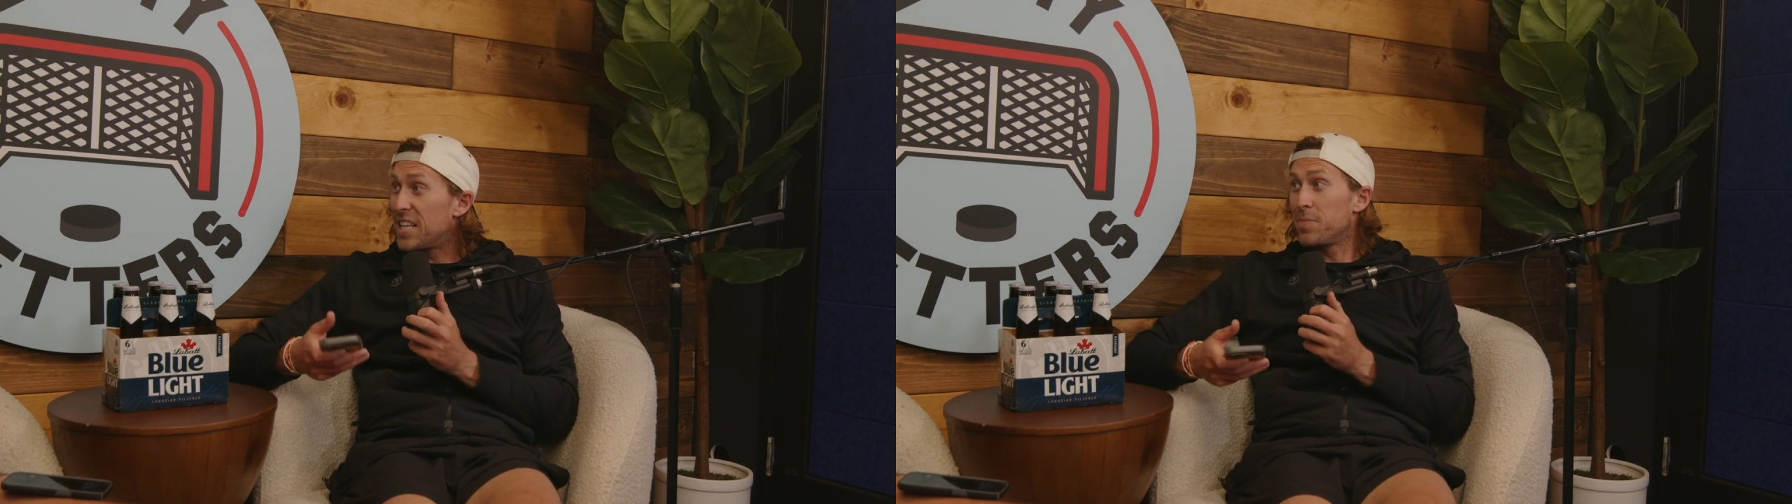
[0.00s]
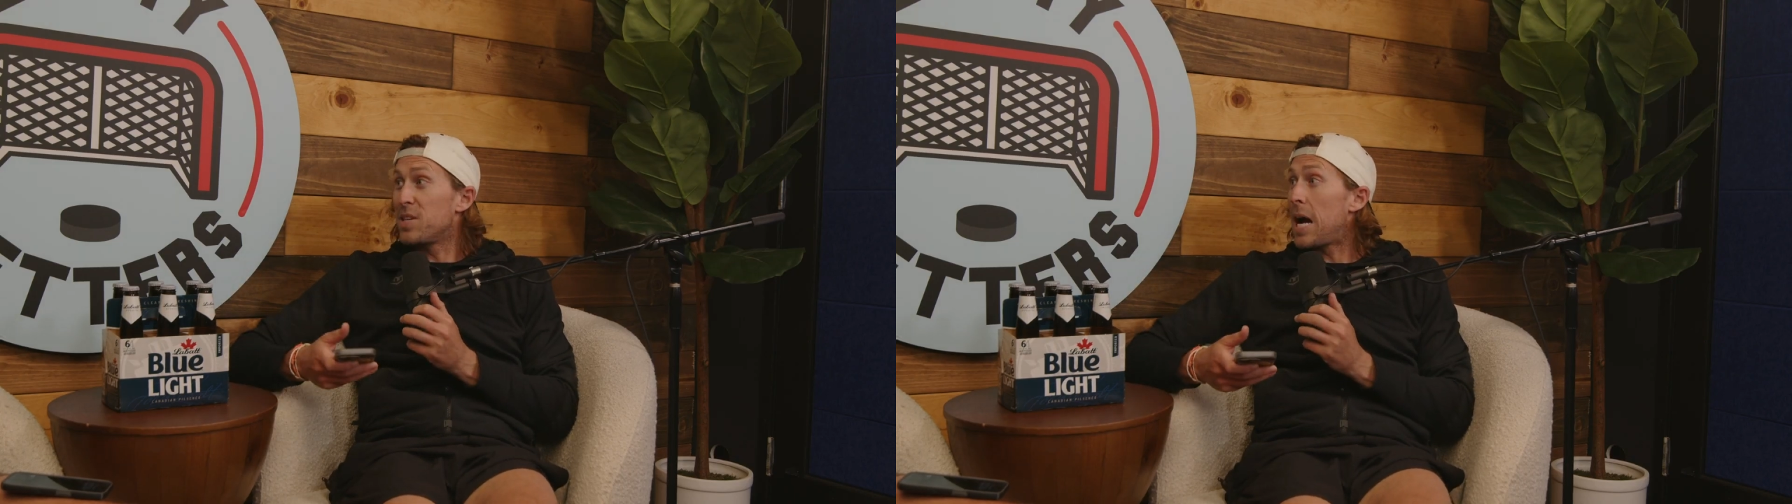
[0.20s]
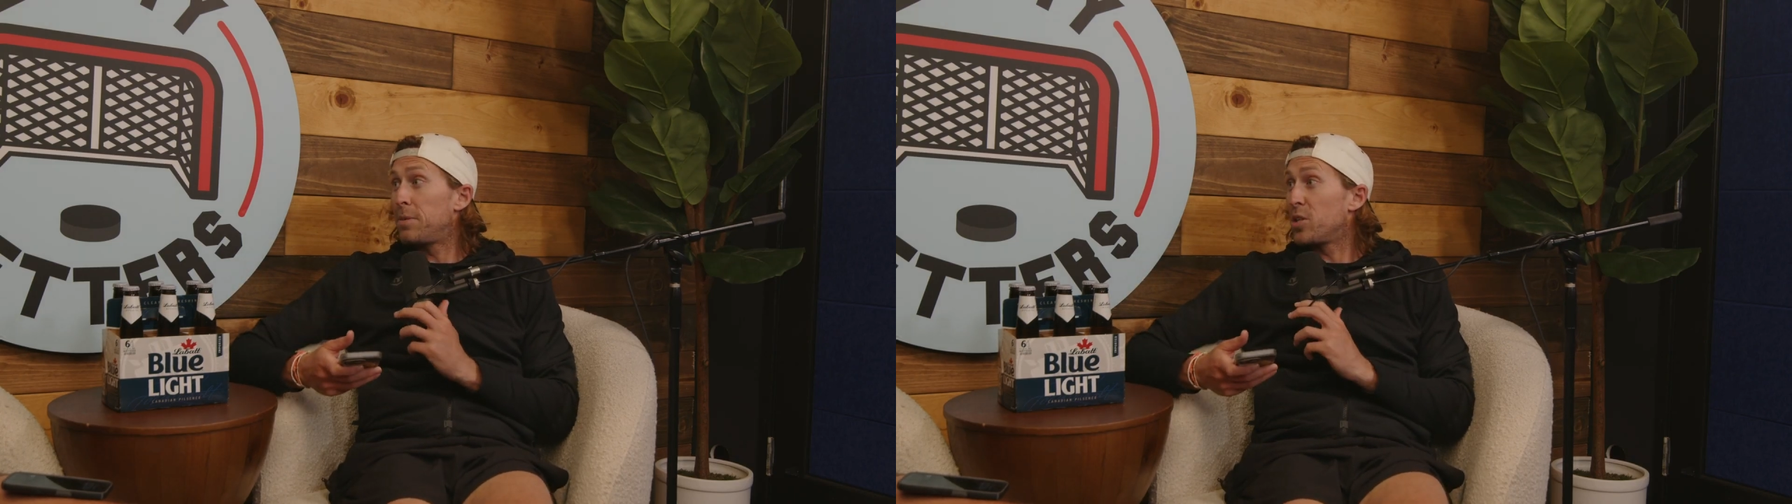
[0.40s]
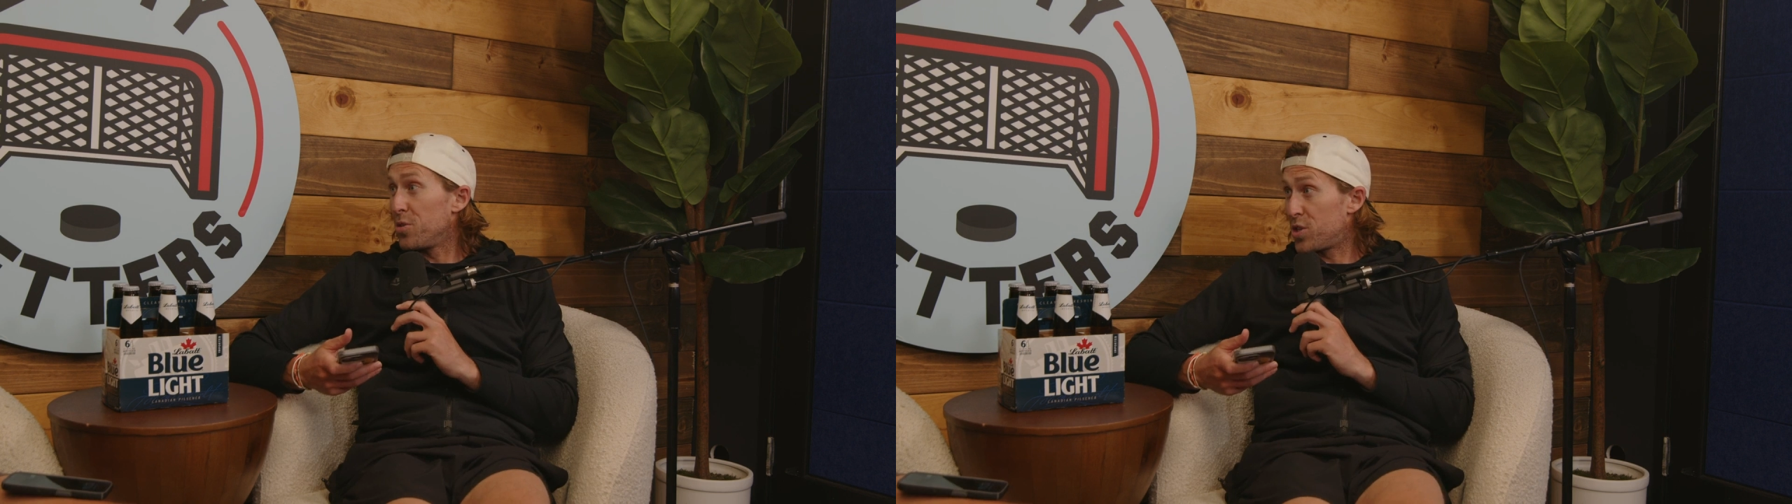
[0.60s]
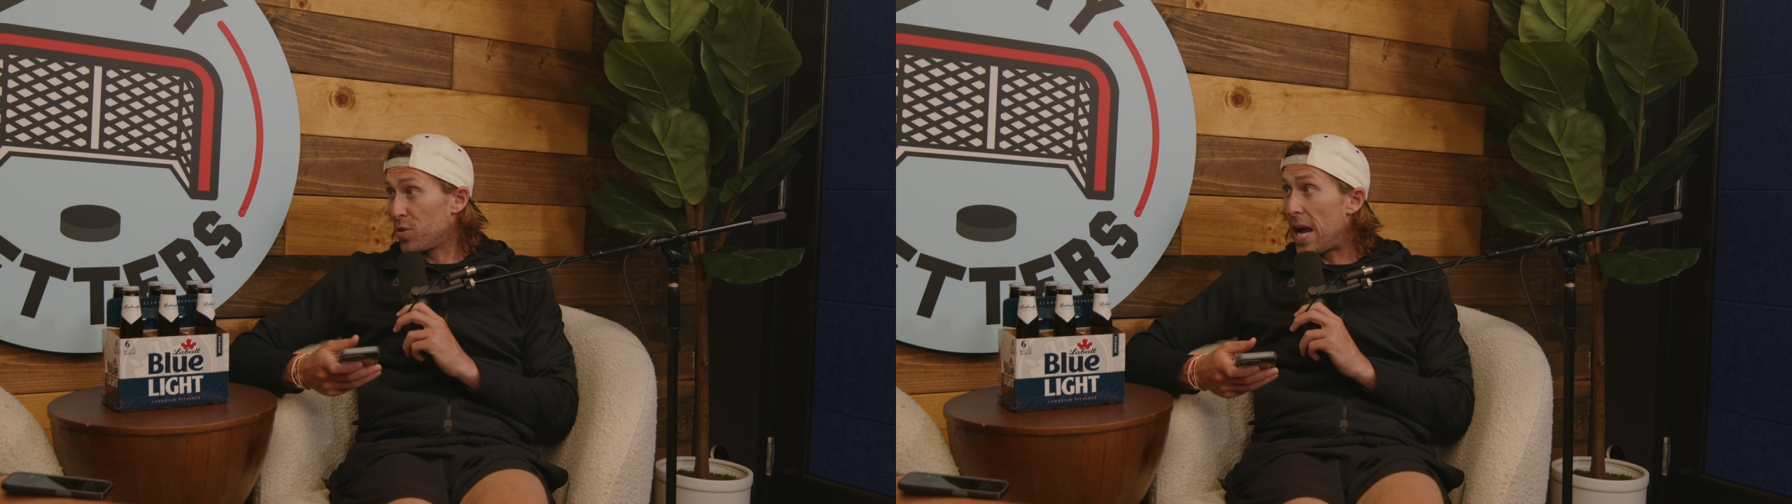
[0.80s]
has some time to
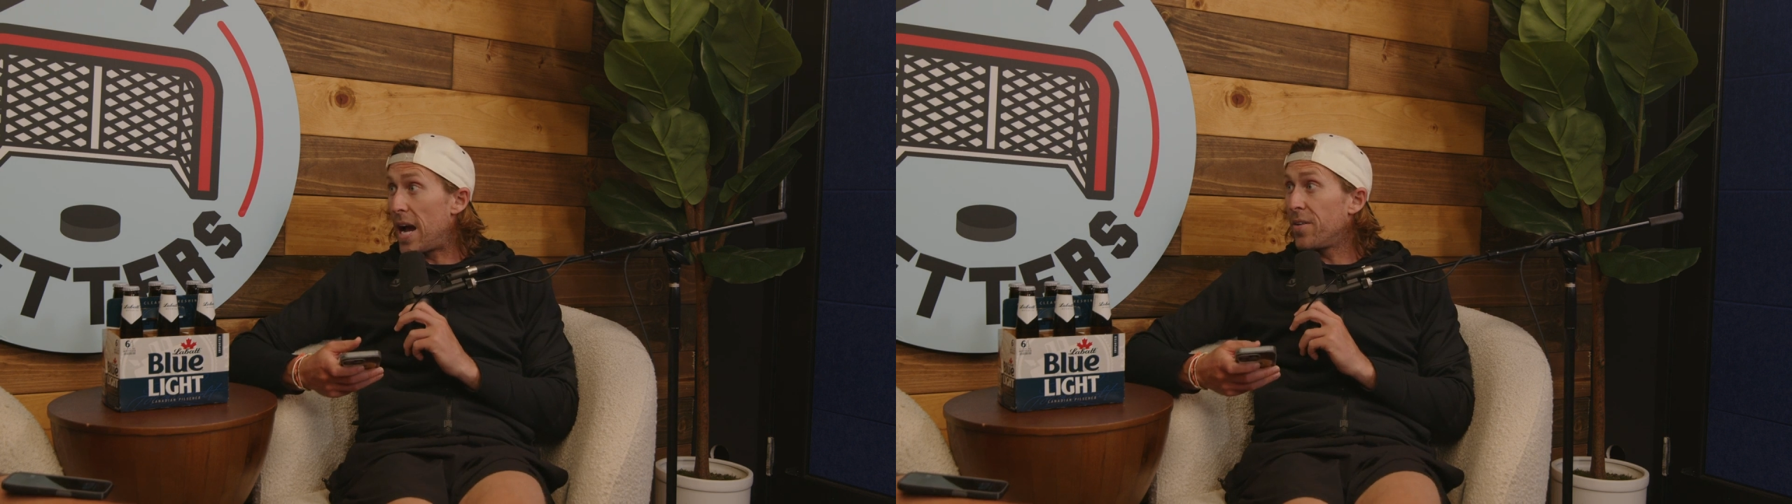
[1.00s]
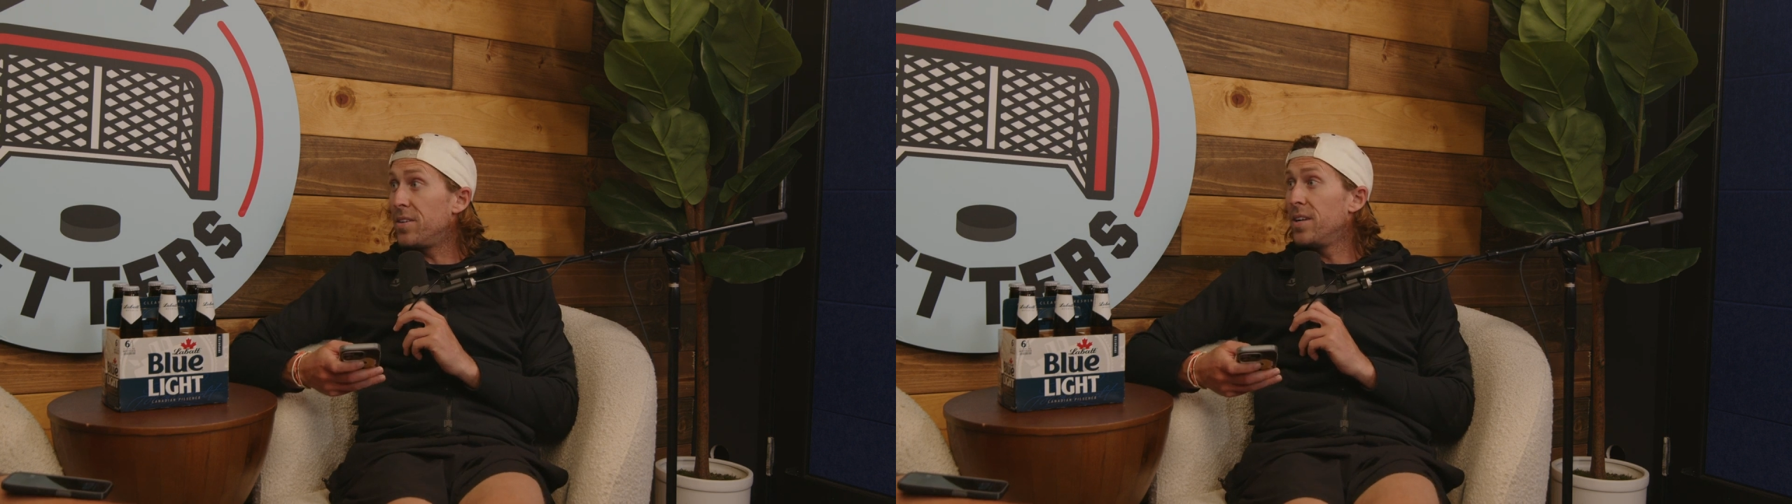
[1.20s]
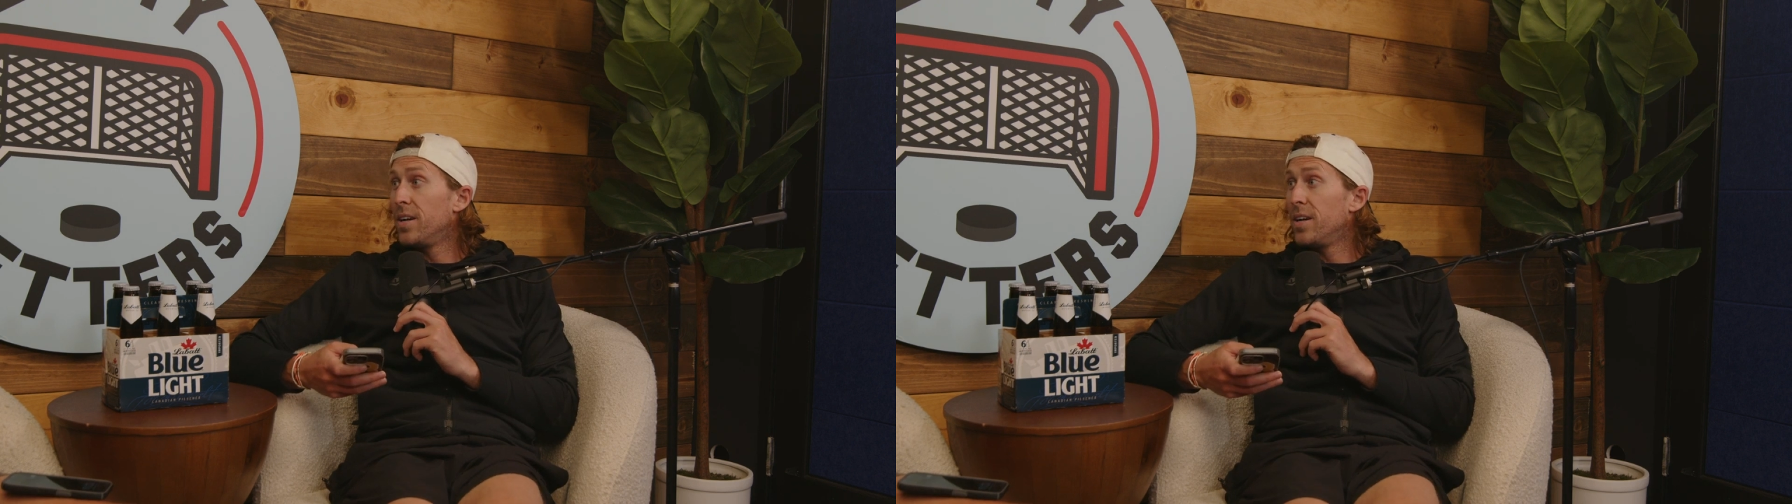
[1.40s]
turn this around.